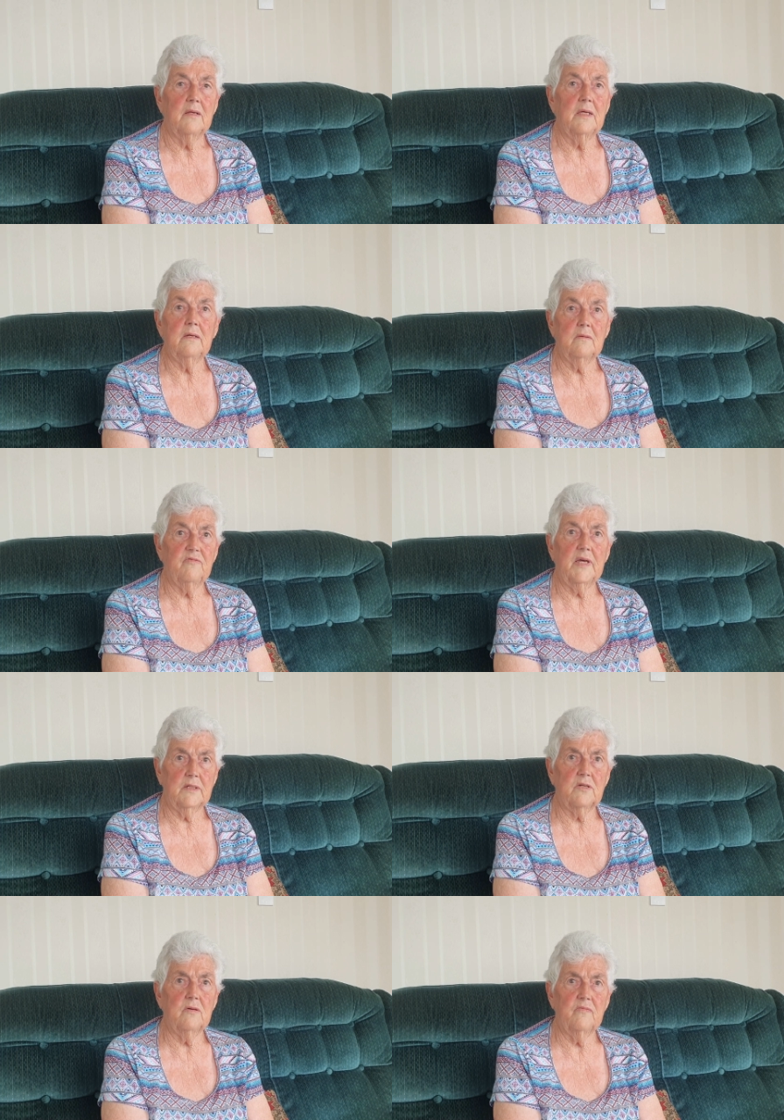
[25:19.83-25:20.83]
yeah, what
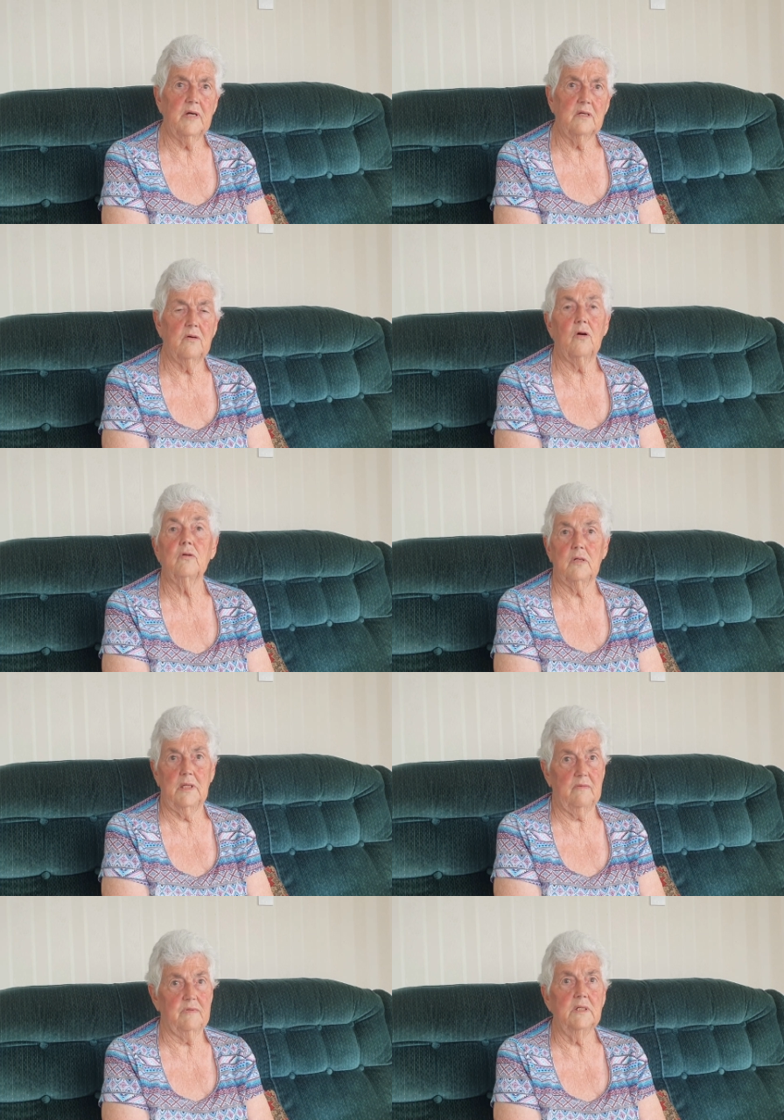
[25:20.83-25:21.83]
was it like?
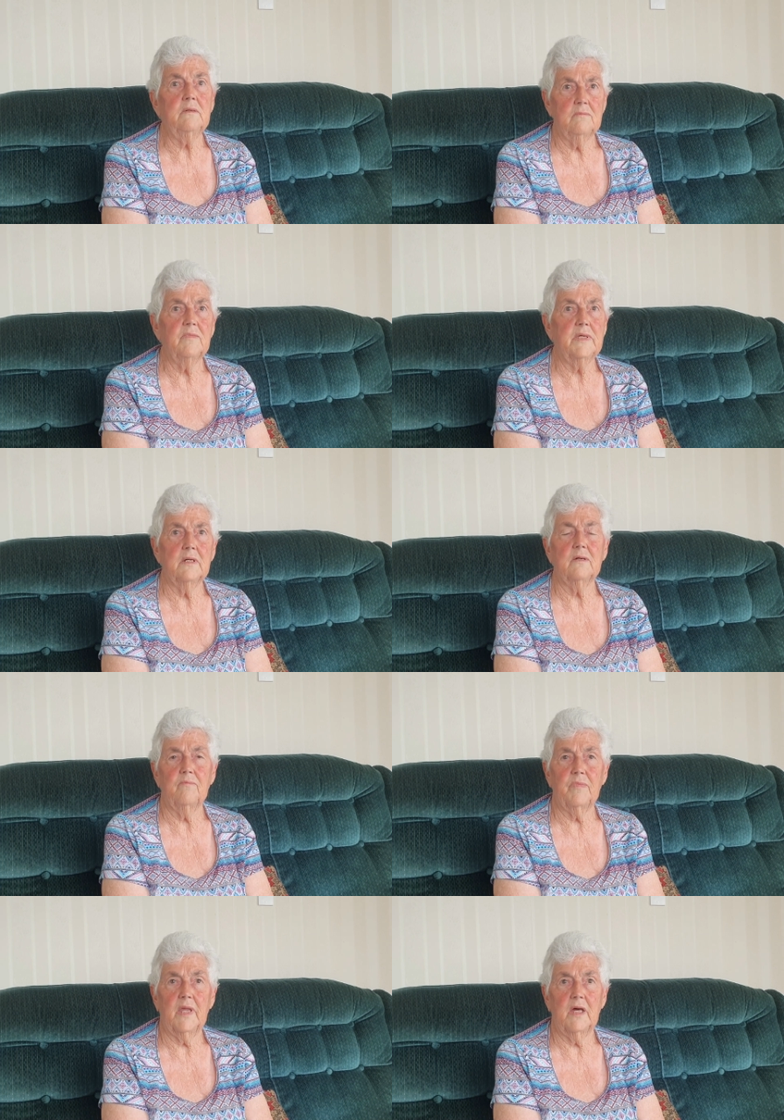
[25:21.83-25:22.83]
lovely, yeah.
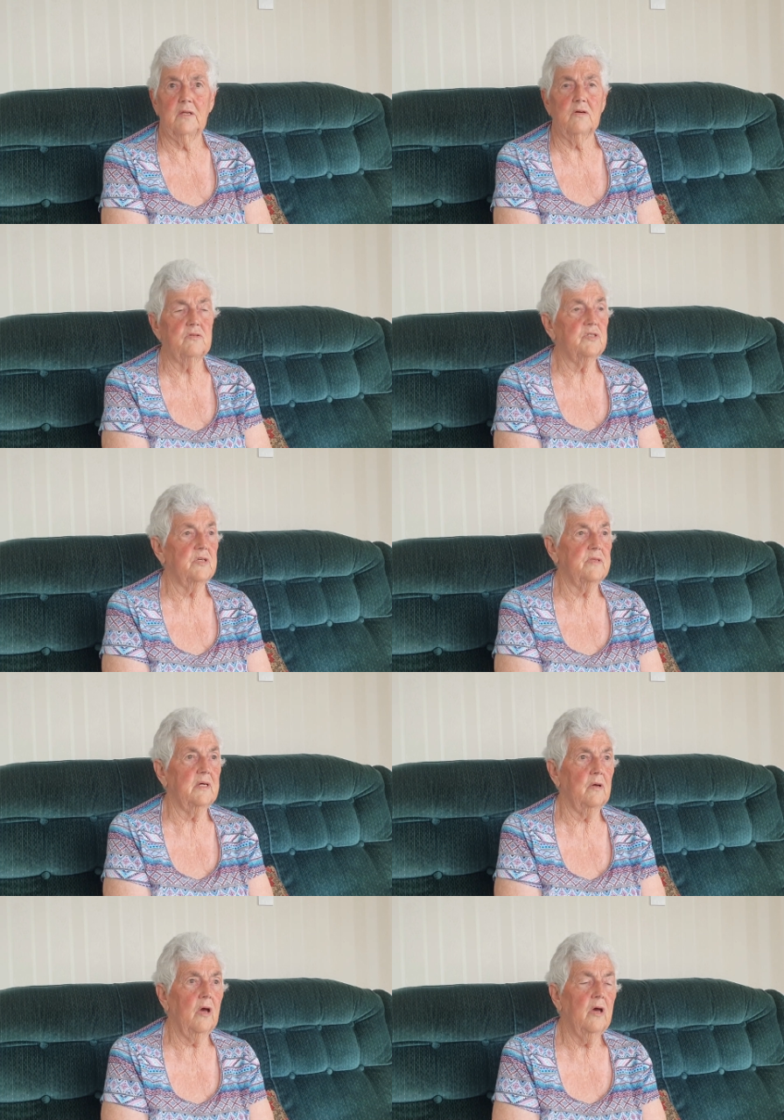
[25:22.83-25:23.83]
And I used to
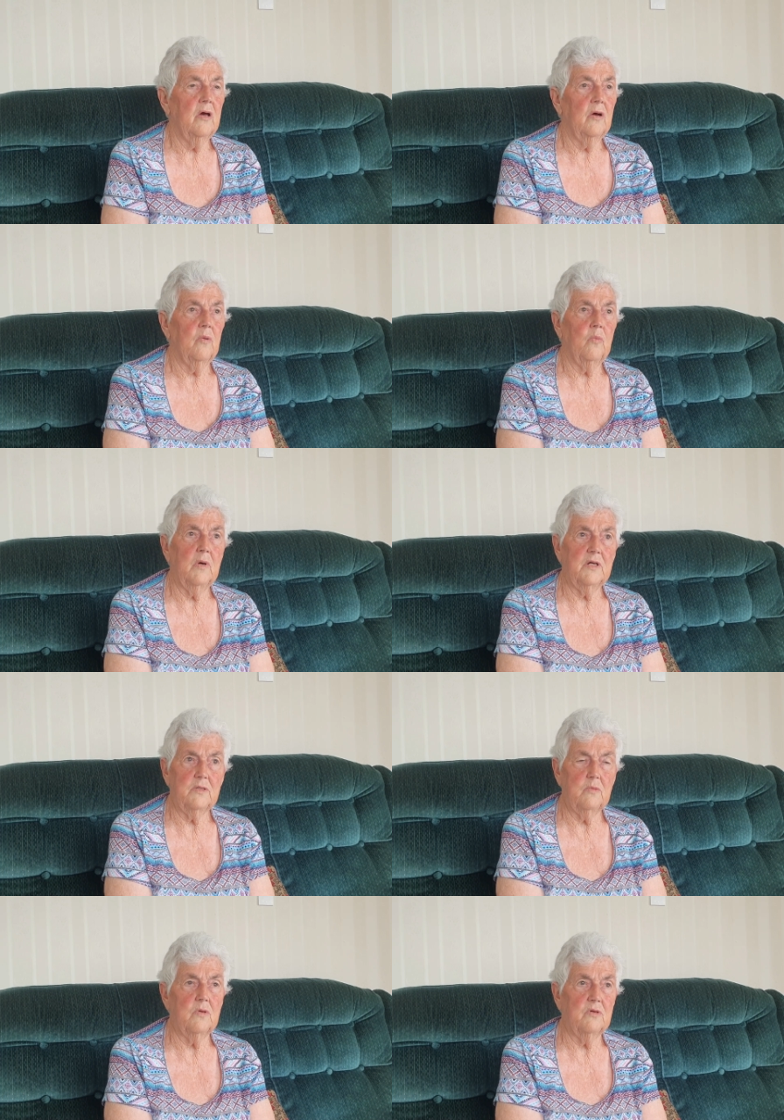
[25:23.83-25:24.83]
think, why
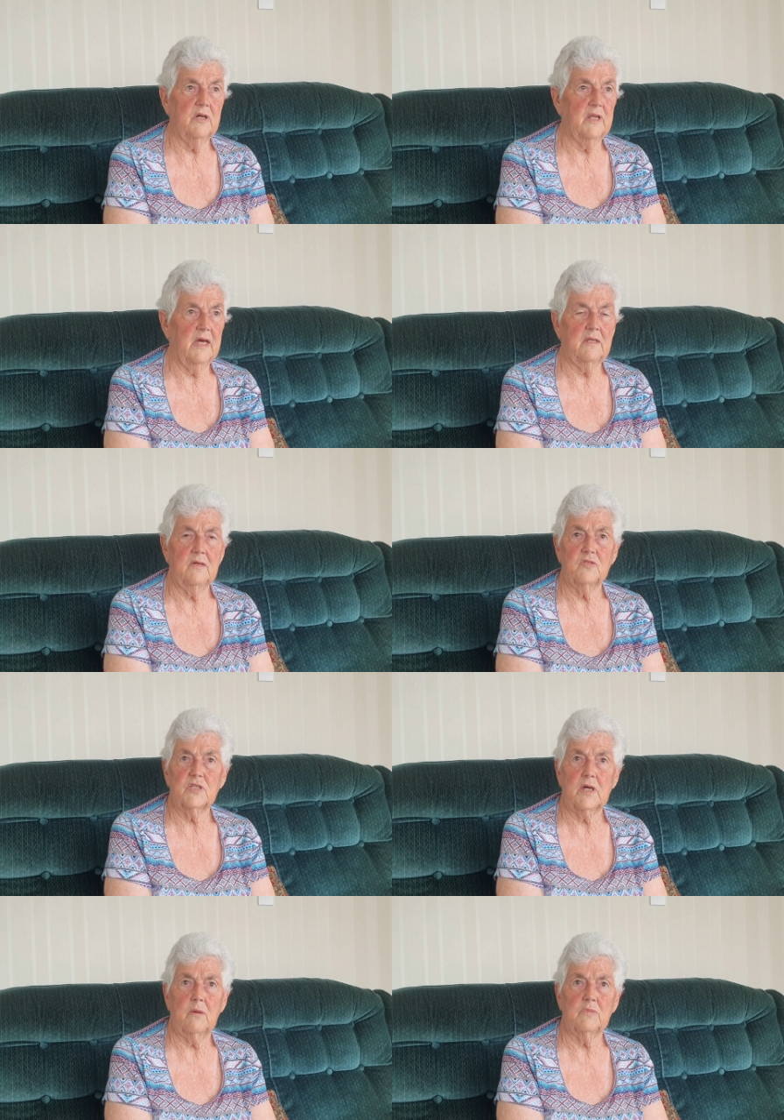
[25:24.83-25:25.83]
do all Canadians
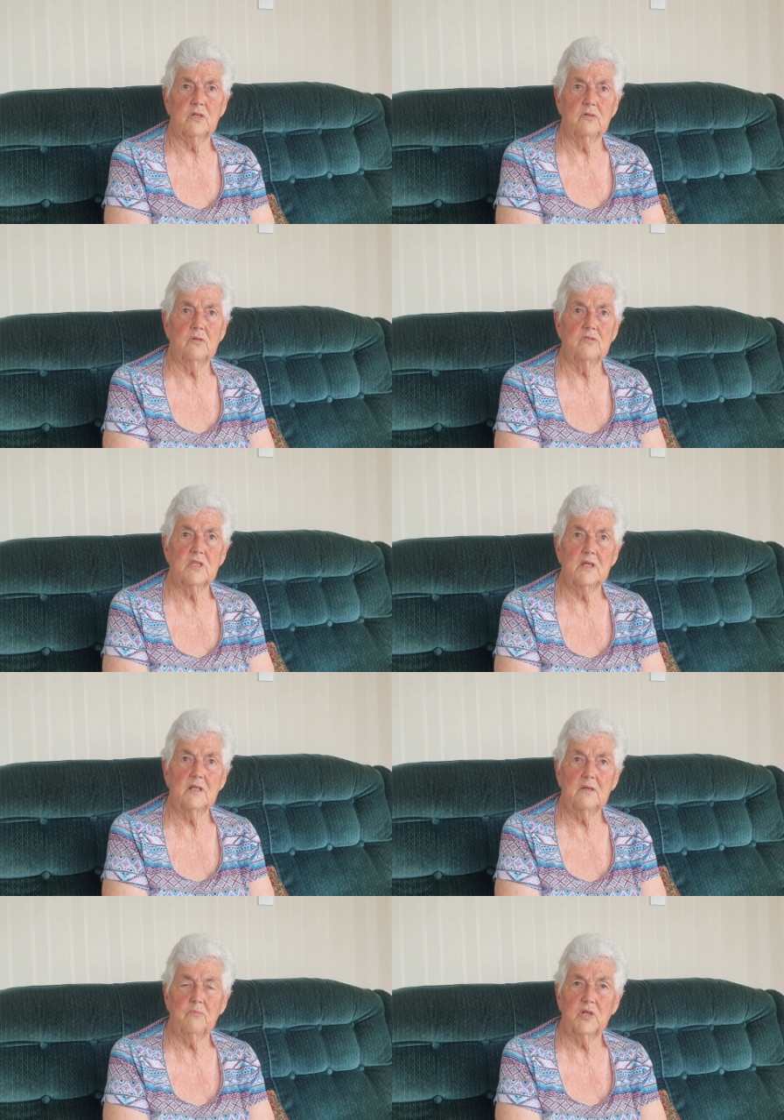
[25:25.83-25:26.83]
come to New
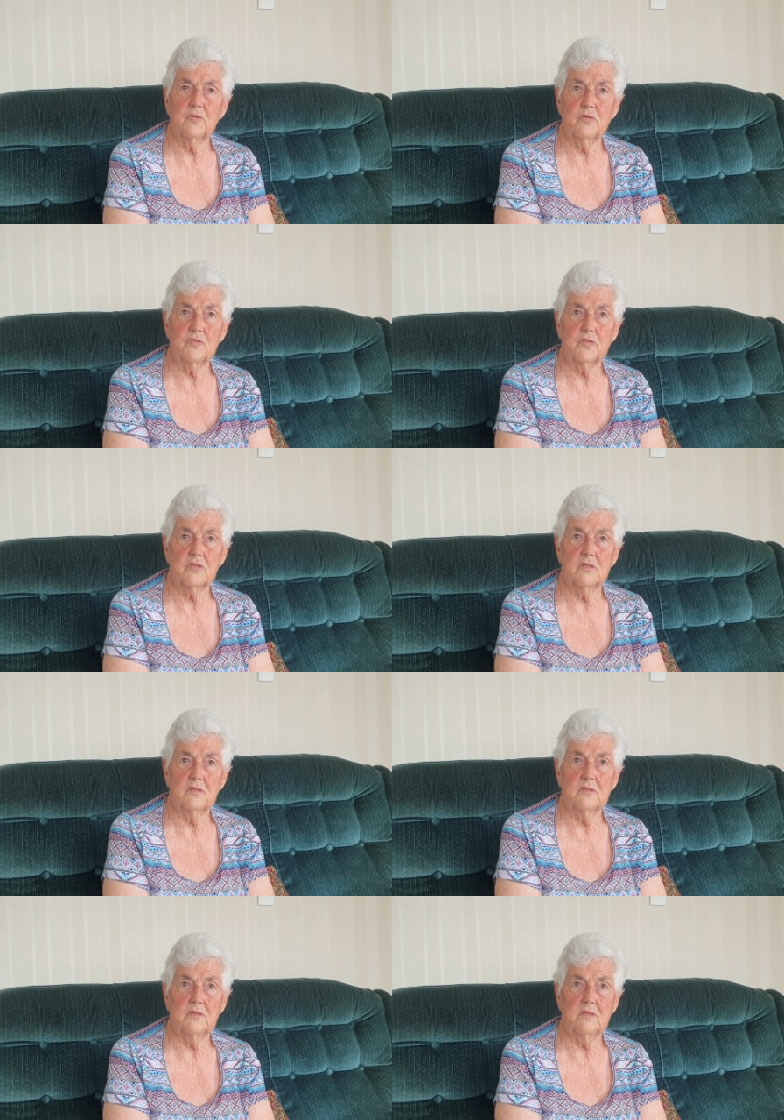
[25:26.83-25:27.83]
Zealand? Because
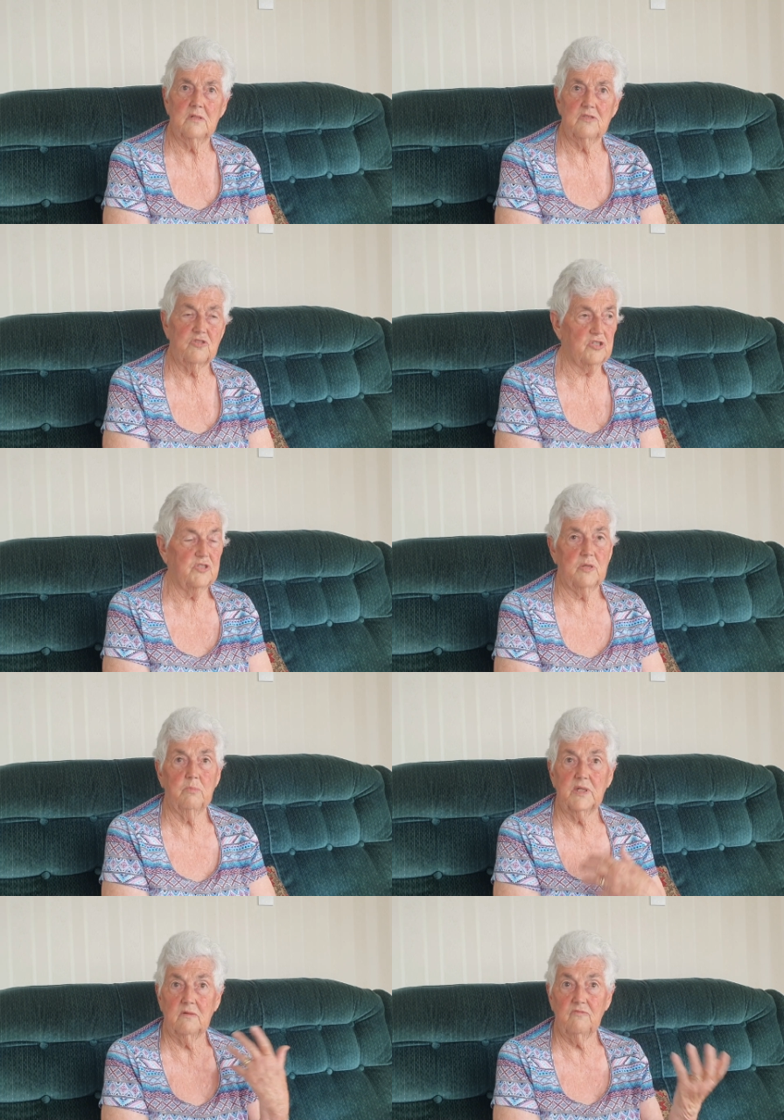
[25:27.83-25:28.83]
it's just a
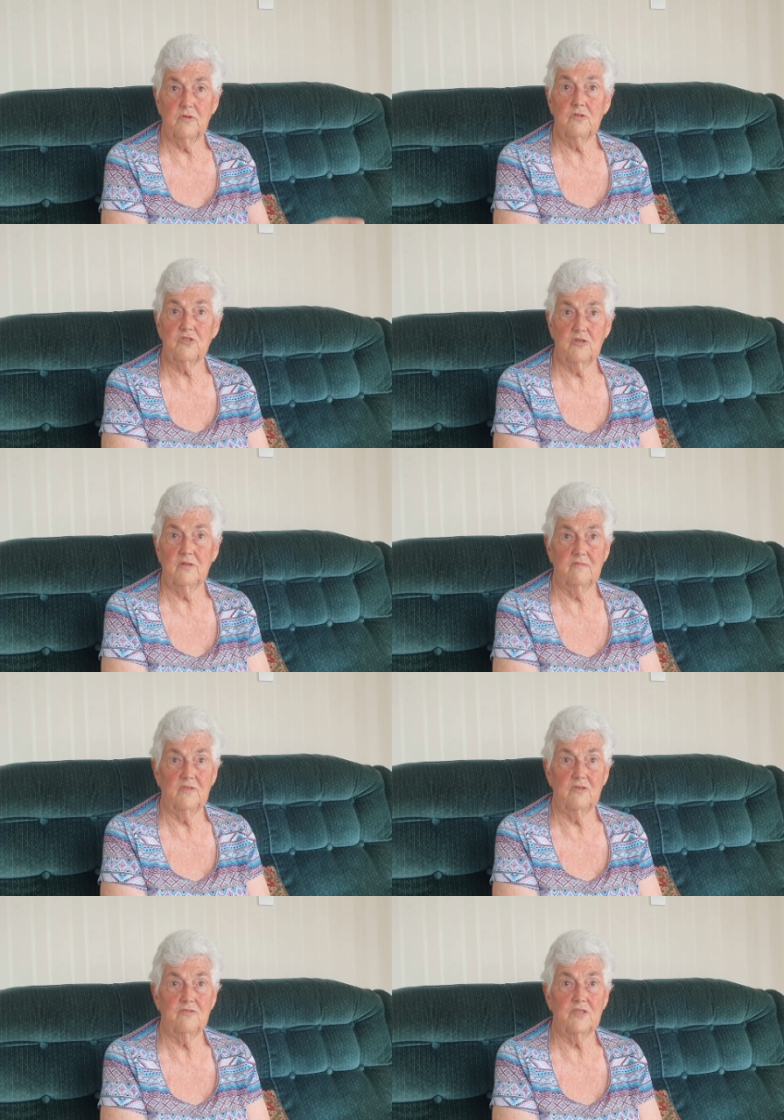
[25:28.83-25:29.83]
bigger version of
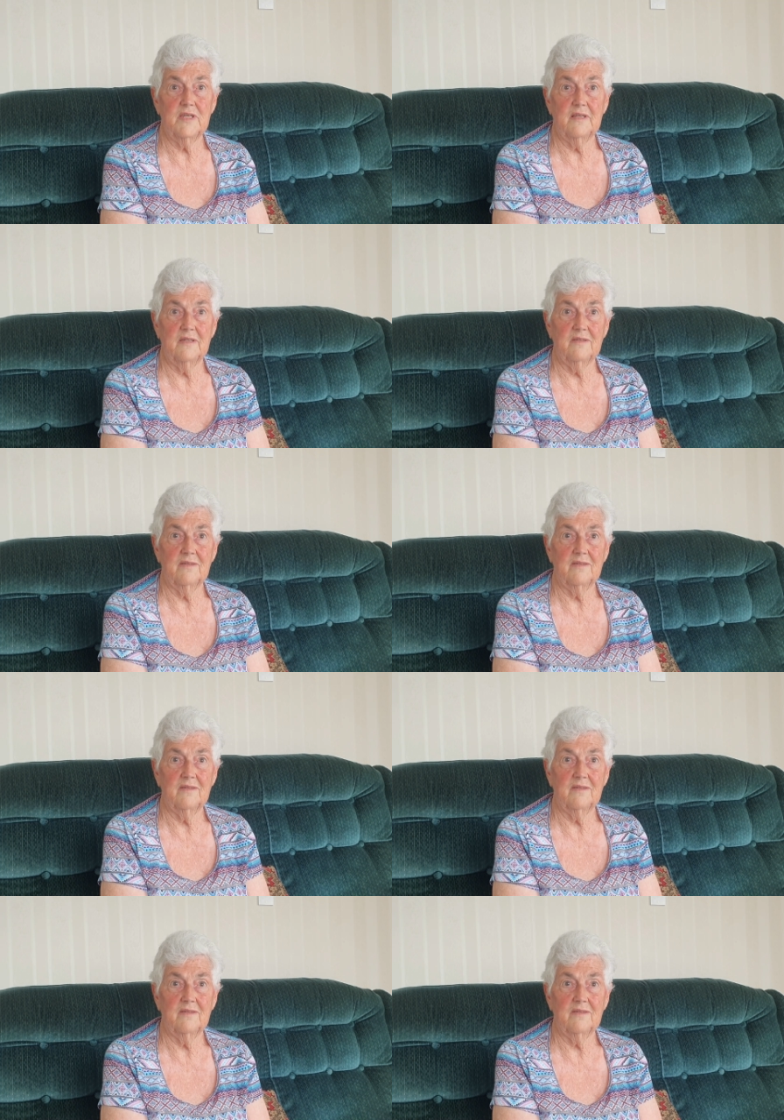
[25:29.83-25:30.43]
New Zealand.